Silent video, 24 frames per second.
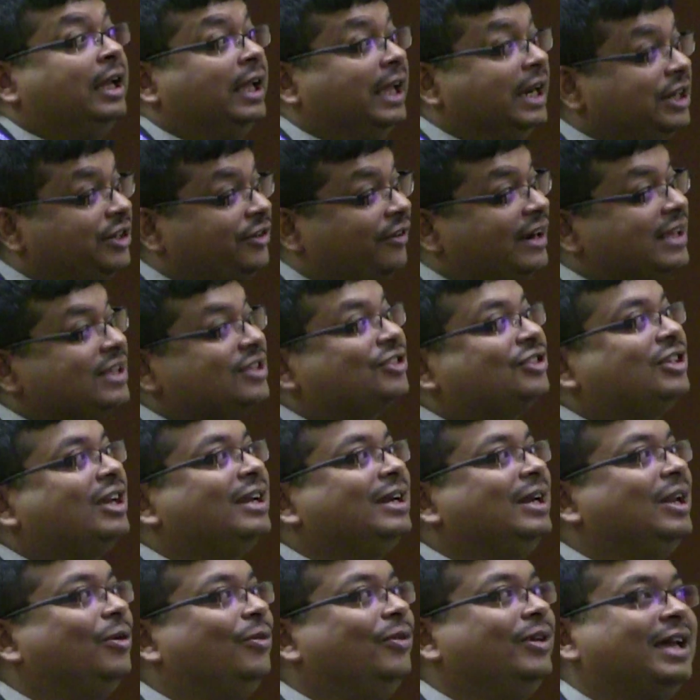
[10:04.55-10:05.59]

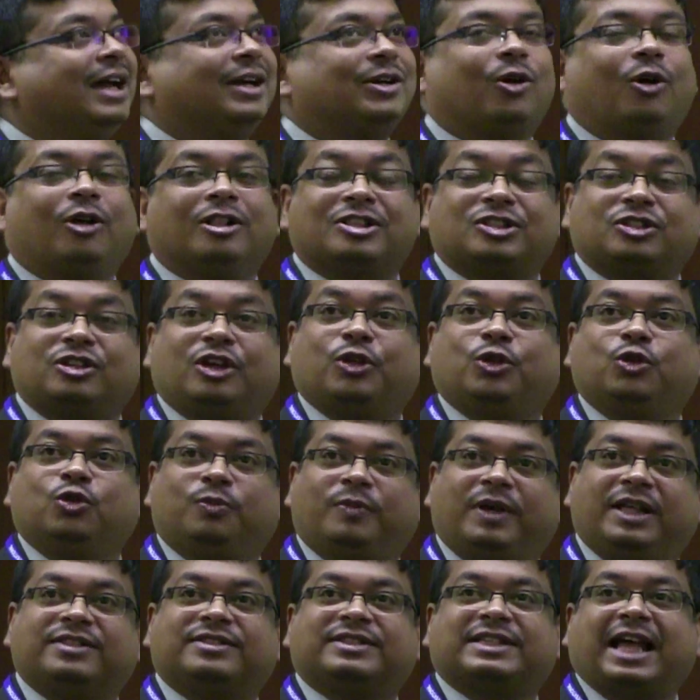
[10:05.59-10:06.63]
Interestingly, we had also
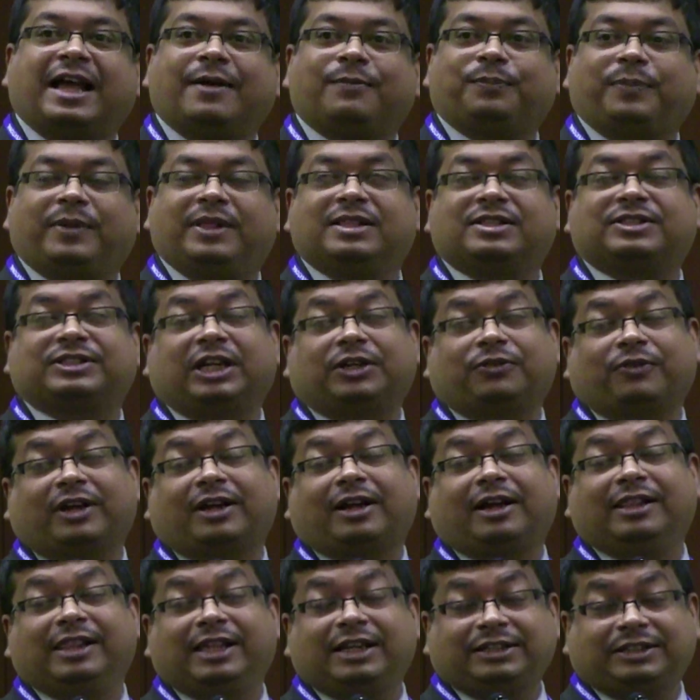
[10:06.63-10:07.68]
human samples that were
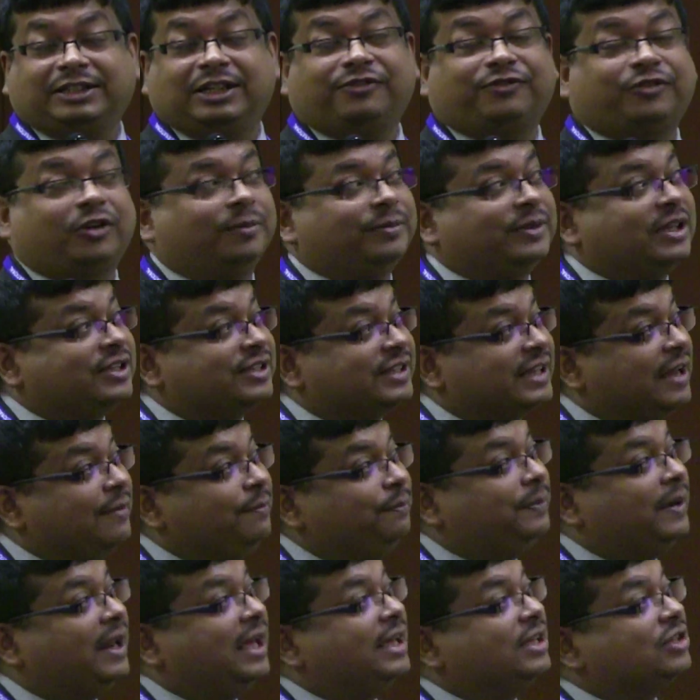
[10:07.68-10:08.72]
collected from the
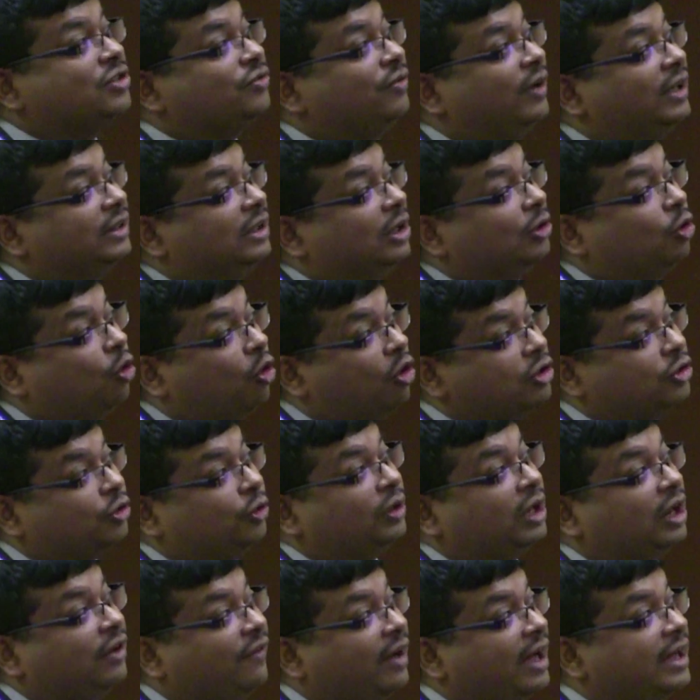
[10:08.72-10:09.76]
same place where the goat
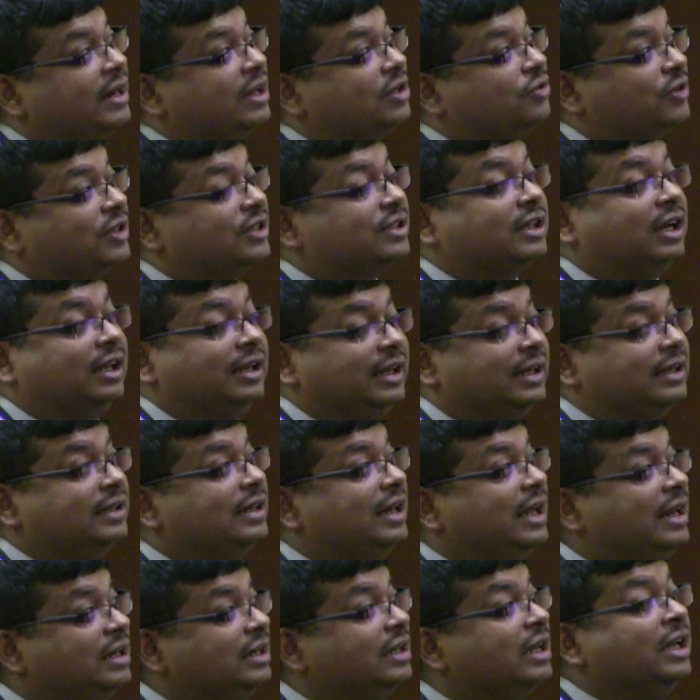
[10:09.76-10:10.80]
rotavirus was
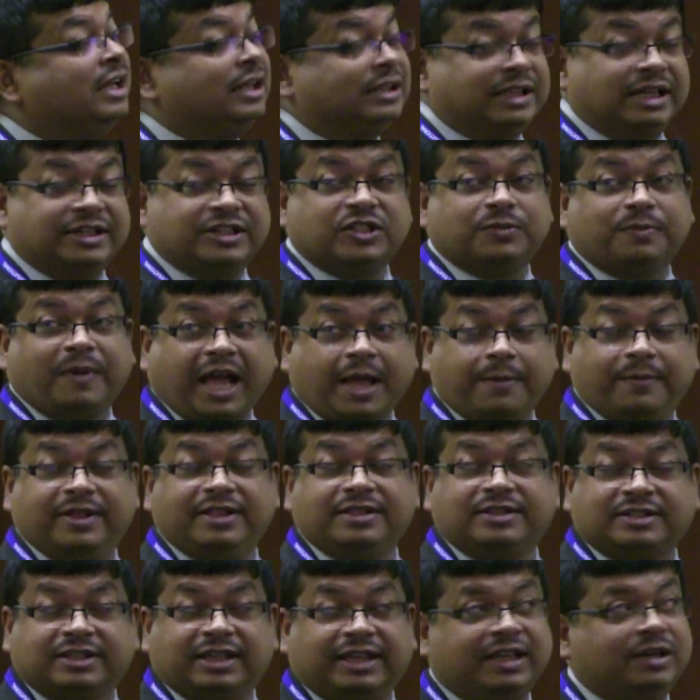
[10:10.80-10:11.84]
collected, that is
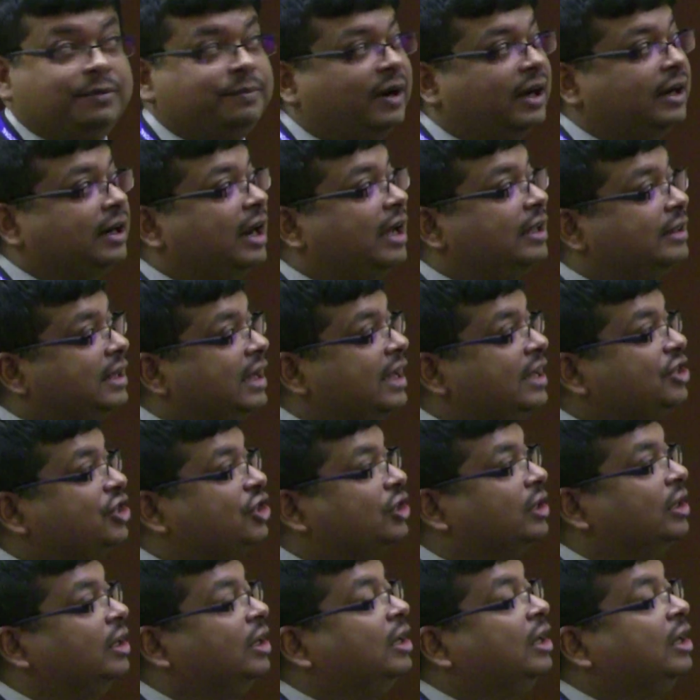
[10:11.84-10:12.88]
Mymensingh in
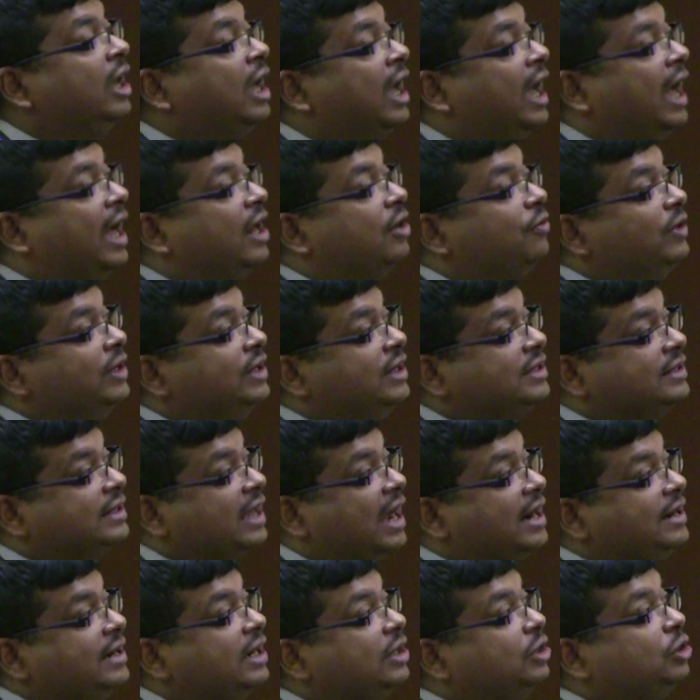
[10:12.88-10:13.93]
Bangladesh. and we
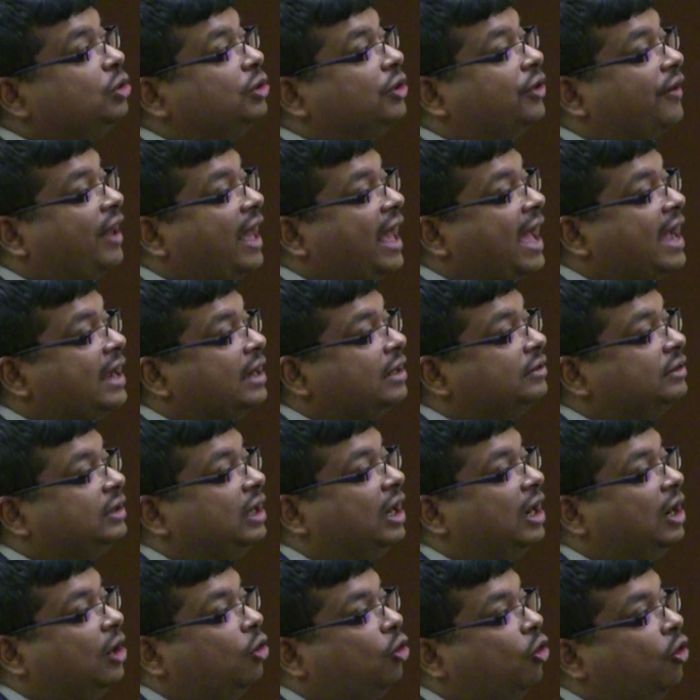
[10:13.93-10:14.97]
decided to crack
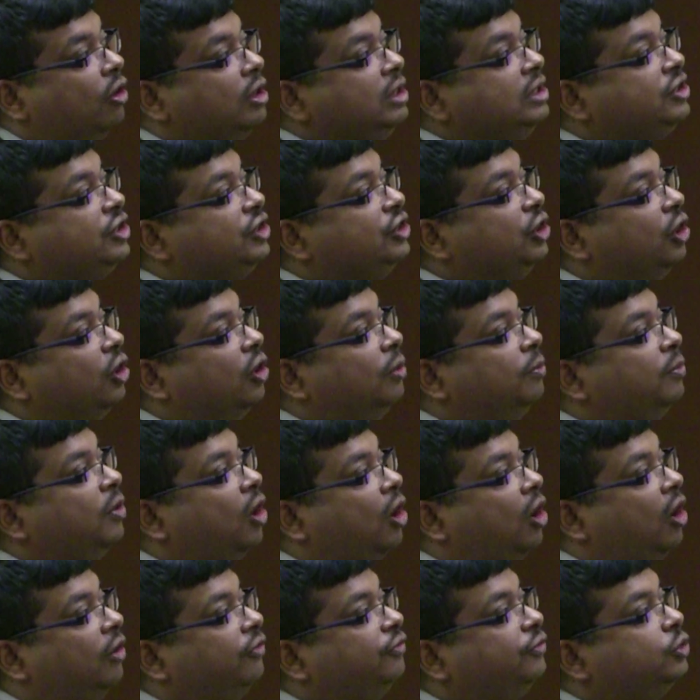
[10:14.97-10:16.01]
the whole genome
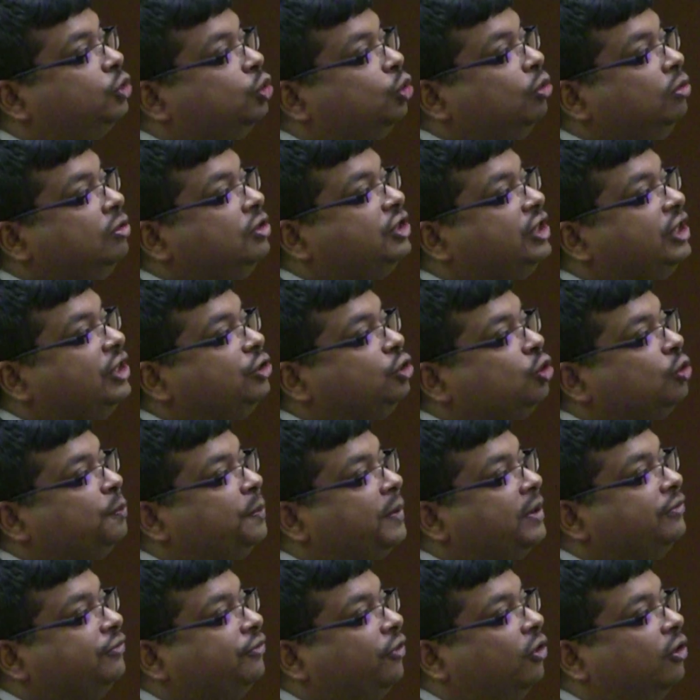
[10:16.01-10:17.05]
of two
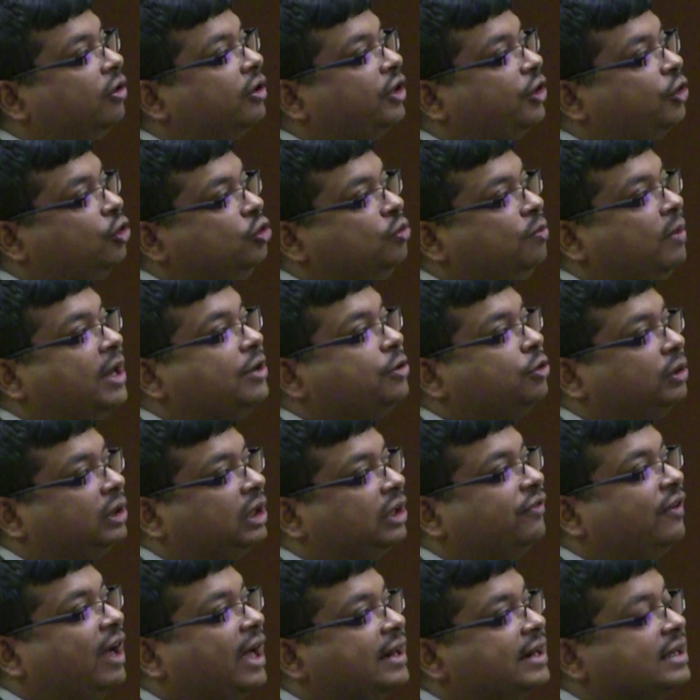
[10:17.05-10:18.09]
G2P4 human
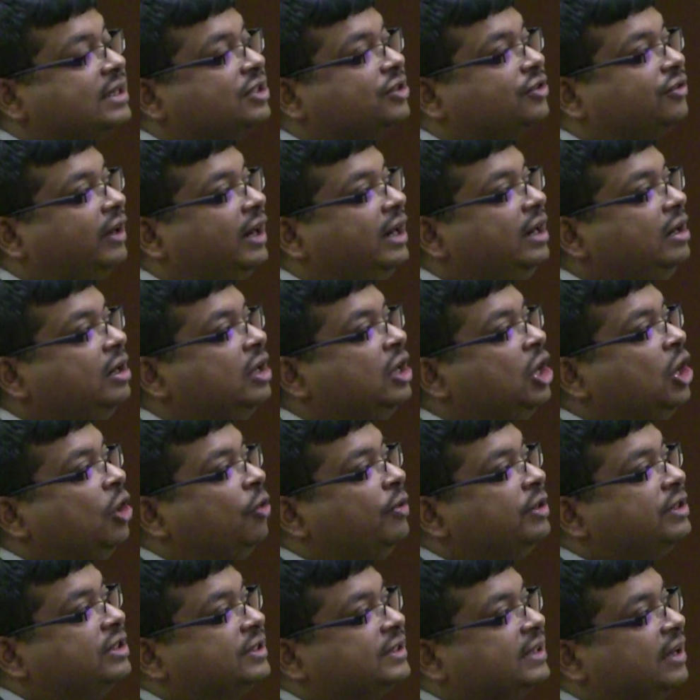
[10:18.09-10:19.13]
rotavirus strain,
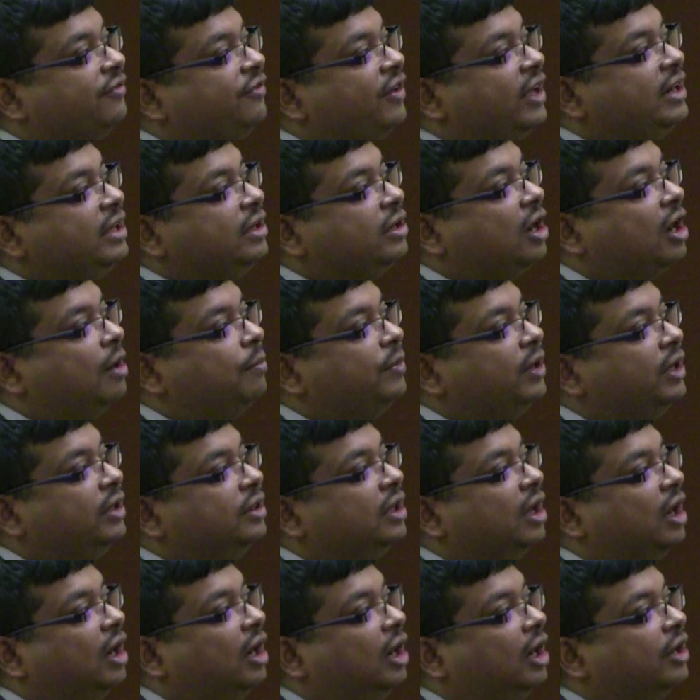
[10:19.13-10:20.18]
which is a very
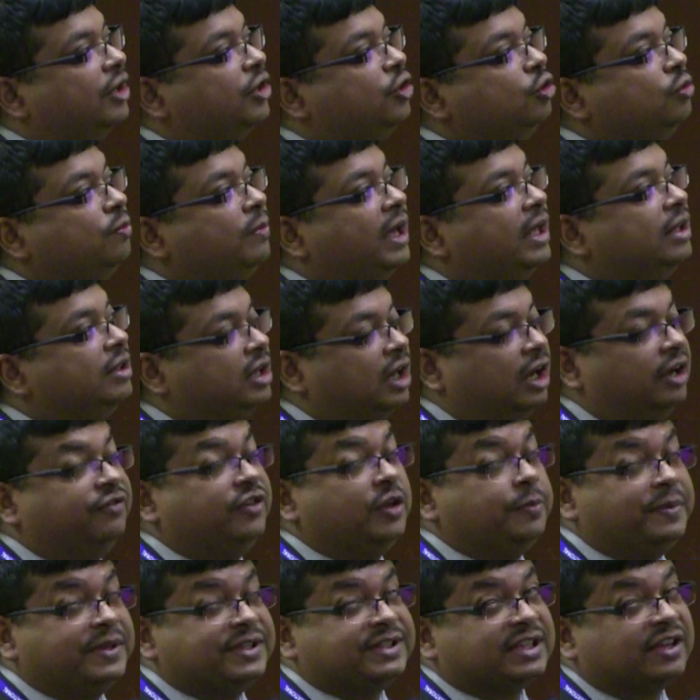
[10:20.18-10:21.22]
common human
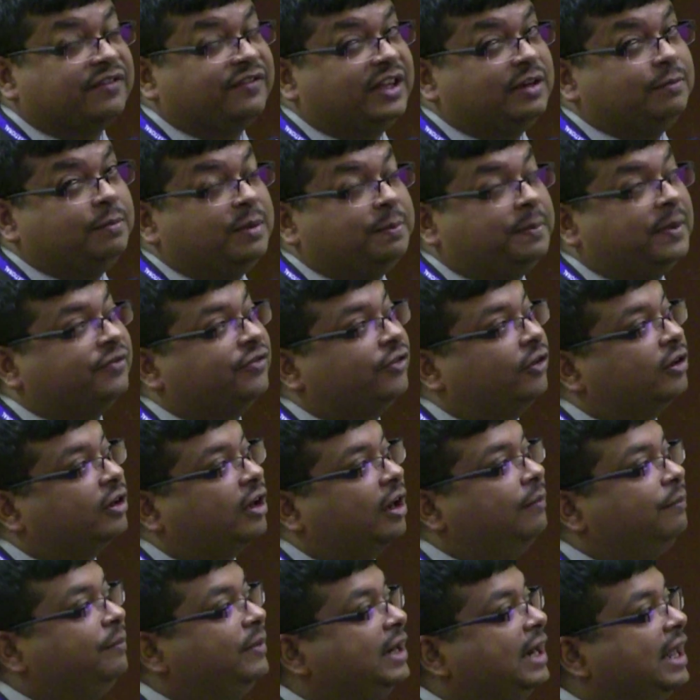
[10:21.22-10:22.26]
VP7, VP4
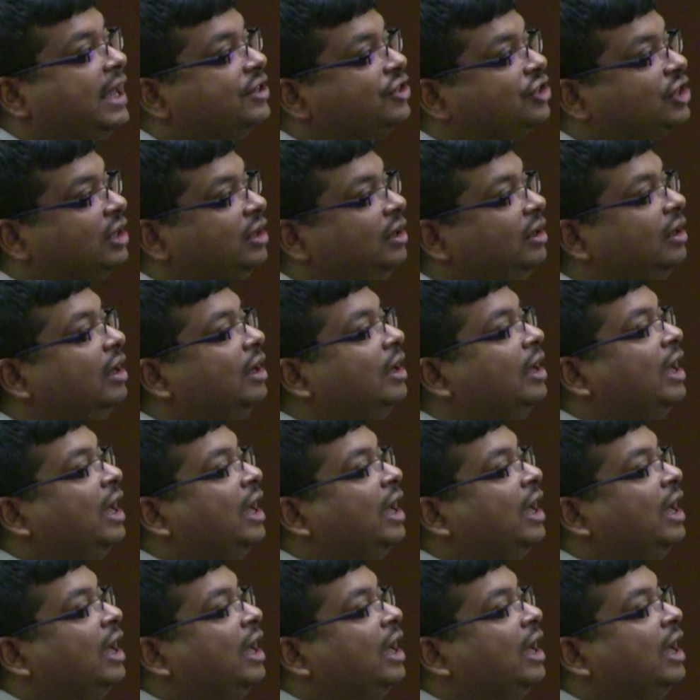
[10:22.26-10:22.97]
combination.